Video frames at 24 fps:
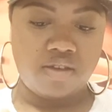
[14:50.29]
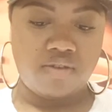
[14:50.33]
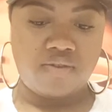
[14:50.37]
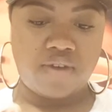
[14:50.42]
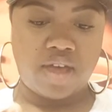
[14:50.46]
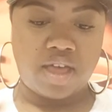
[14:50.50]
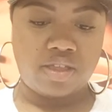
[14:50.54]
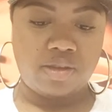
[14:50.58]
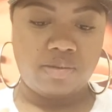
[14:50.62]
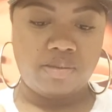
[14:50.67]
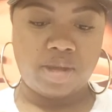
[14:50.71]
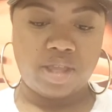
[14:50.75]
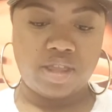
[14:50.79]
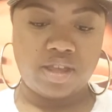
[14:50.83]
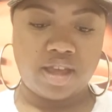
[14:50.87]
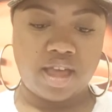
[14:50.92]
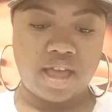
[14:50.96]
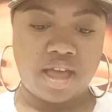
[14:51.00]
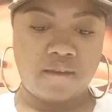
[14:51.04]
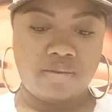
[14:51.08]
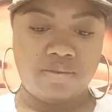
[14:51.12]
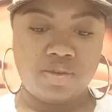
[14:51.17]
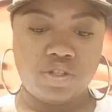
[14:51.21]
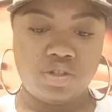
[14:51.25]
Father, Mother
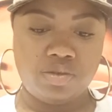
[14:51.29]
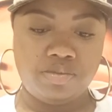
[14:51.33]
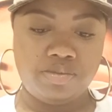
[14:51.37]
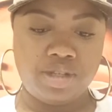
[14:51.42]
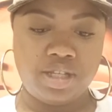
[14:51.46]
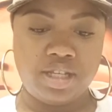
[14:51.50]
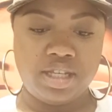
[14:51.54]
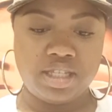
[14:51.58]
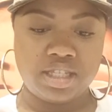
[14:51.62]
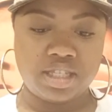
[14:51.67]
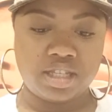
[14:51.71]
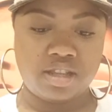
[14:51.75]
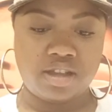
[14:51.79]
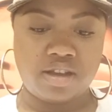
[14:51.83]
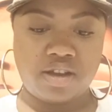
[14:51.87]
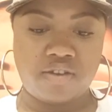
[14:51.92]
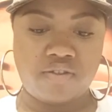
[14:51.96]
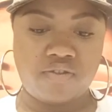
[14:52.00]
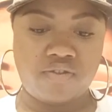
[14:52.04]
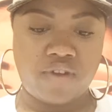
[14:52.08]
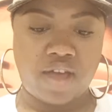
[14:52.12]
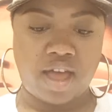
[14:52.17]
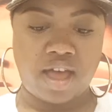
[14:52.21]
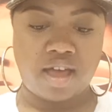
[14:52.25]
God, would you please
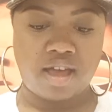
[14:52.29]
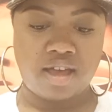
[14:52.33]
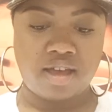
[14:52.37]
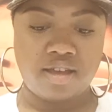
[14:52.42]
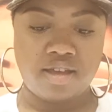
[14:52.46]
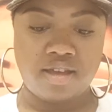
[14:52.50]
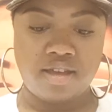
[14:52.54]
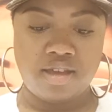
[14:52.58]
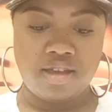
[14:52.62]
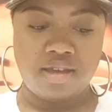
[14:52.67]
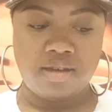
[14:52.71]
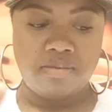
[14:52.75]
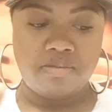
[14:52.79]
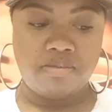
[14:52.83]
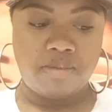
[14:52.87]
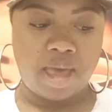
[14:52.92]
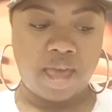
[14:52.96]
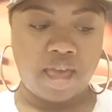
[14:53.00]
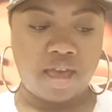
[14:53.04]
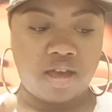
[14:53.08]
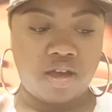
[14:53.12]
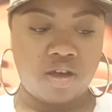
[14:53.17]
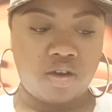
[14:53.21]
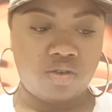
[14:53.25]
clarify
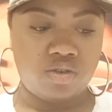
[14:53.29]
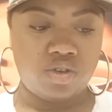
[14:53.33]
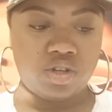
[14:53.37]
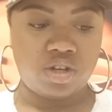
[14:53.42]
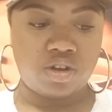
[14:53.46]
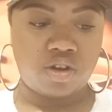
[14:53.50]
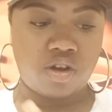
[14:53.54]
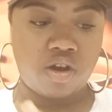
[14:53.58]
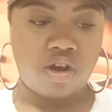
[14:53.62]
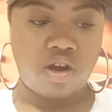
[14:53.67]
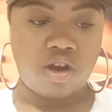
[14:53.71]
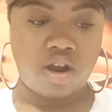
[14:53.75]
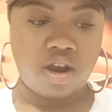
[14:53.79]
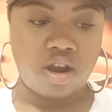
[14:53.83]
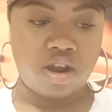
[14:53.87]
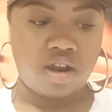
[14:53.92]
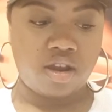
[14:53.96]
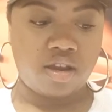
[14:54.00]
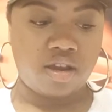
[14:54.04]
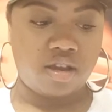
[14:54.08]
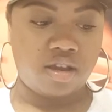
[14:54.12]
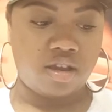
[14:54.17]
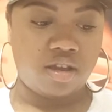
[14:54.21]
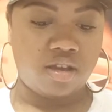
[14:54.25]
man holding a
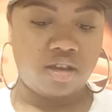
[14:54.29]
heart